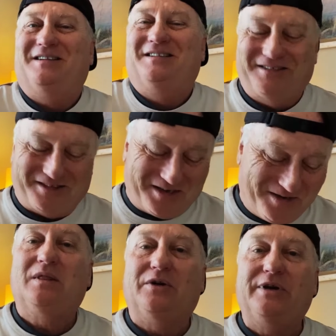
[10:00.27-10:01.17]
So
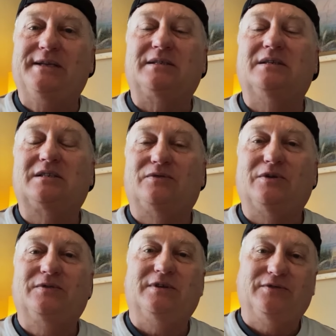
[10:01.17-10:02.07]
the reason it's a
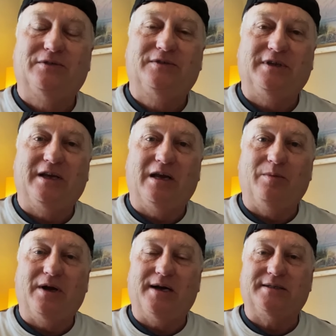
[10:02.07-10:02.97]
50-50
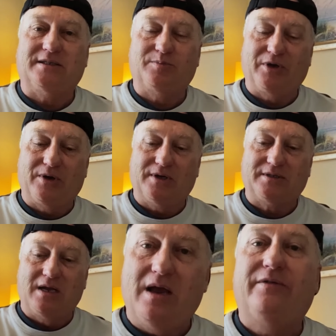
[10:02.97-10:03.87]
game, guys, is
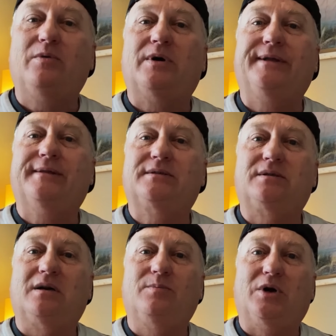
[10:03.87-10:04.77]
because everyone in the
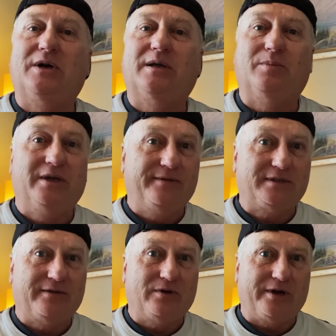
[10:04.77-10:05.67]
stock market believes
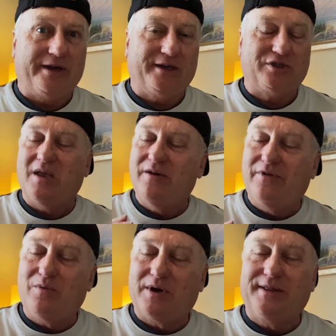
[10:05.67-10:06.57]
they've got an edge.
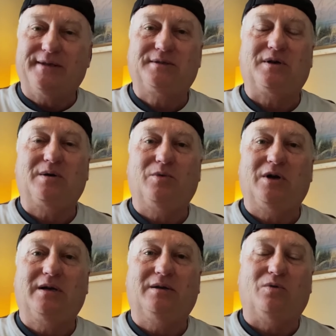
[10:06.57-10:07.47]
Everyone in the stock
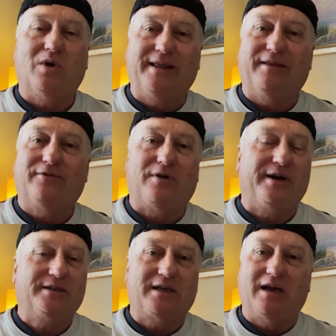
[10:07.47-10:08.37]
market or in the
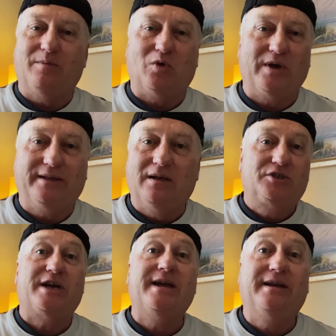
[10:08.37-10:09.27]
Forex game or in
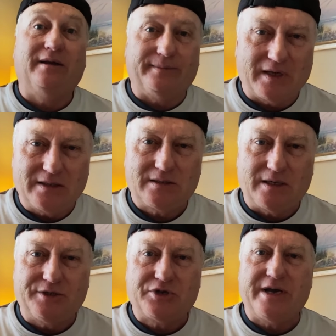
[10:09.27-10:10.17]
trading, let's
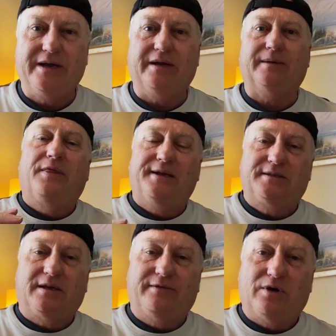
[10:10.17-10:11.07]
say trading,
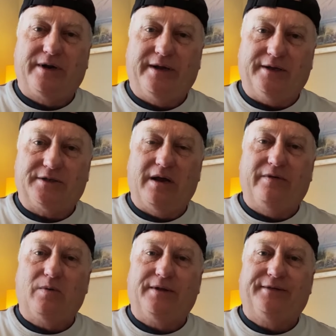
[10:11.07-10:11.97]
thinks they've got an edge.
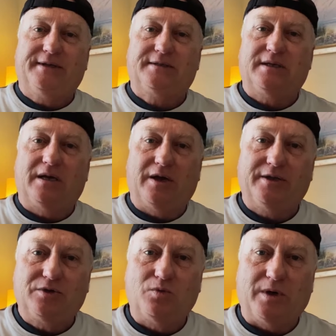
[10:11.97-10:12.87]
Everyone thinks they're
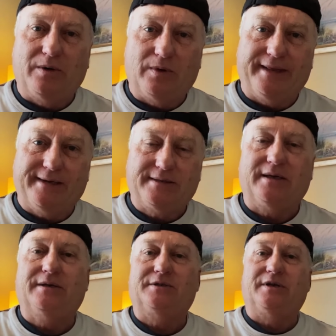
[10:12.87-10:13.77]
going to win when they
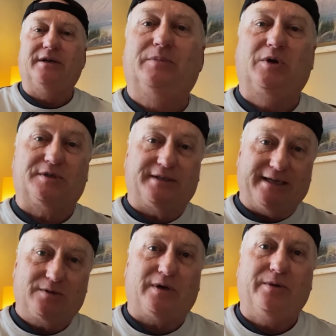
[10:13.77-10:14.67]
take a trade, because
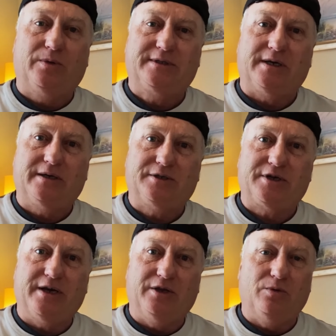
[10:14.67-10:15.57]
that's why you would take a
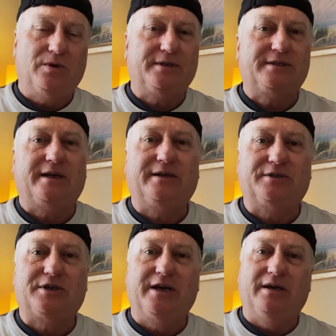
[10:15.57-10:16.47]
trade. You wouldn't take a
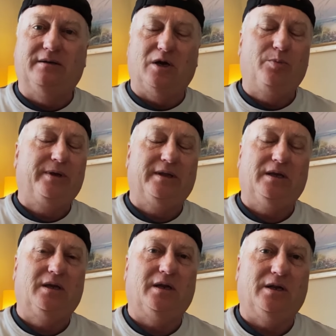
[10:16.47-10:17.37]
trade hoping that
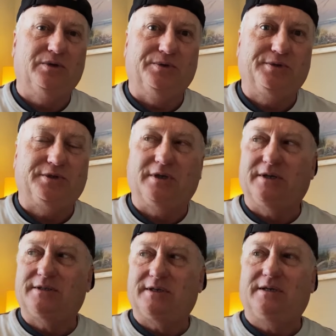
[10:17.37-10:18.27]
you're going to lose. You're
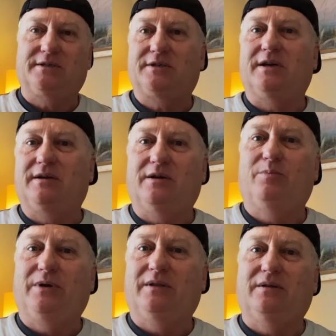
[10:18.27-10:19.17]
going to take a trade
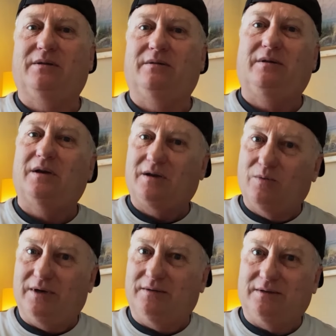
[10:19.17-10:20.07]
hoping that you're going to
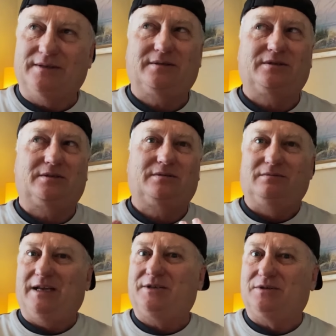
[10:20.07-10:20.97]
win. That's just
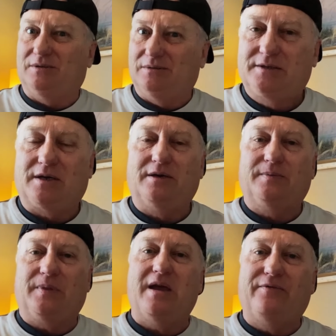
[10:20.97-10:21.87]
natural.
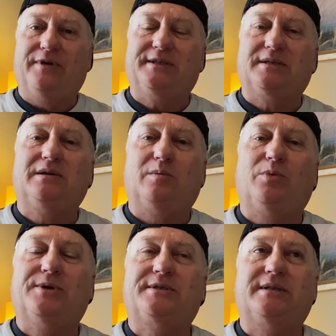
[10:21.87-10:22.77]
So every single
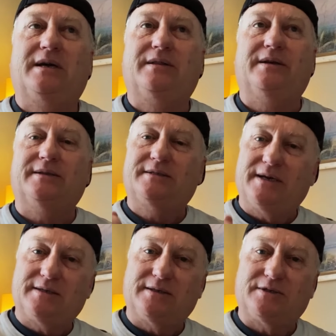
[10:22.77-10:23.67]
person out there
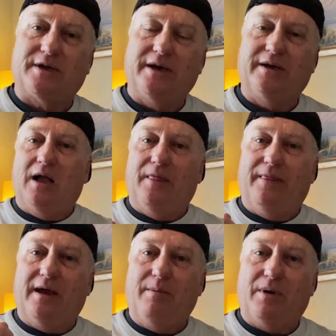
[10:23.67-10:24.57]
takes the trade and
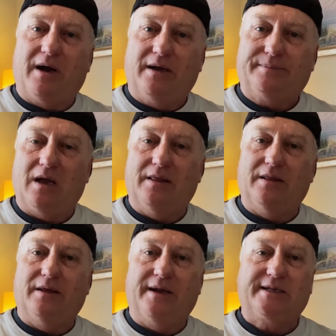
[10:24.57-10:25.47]
they buy. And
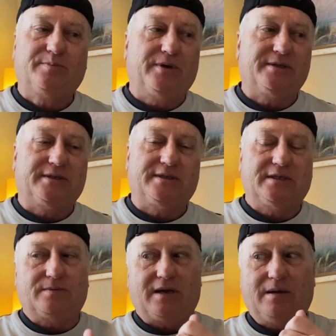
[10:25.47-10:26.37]
then the next person
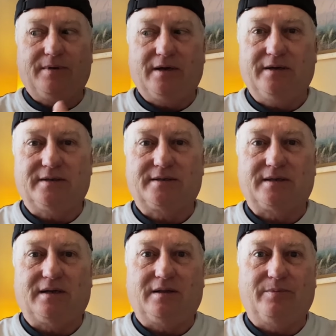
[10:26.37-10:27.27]
says, well, I'm going to
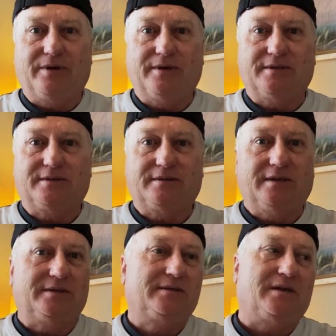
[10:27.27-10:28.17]
sell because
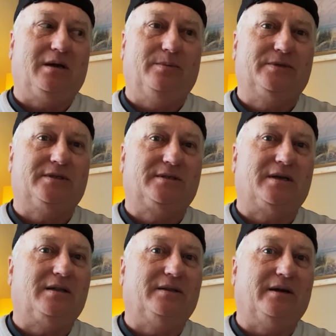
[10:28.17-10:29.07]
it's time to
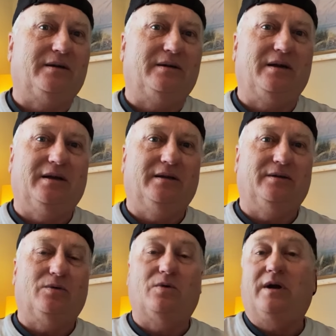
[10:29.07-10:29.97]
sell now,
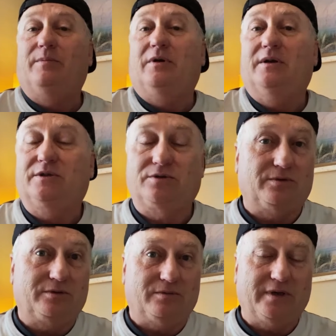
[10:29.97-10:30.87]
and or I'm going
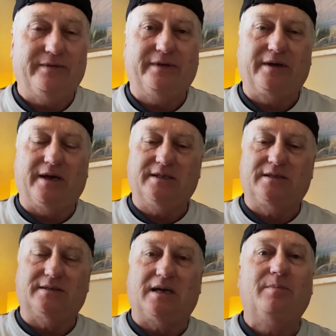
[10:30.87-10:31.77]
short, or whatever the case,
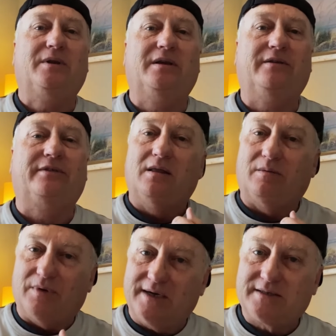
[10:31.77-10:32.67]
because I believe
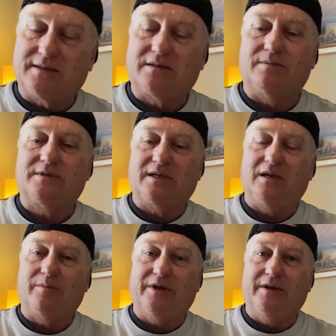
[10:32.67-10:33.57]
that my system's
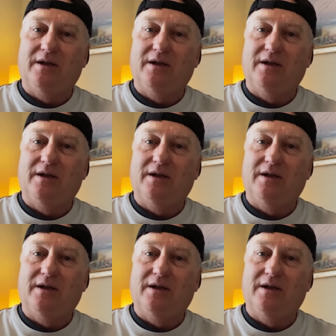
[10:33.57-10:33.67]
telling me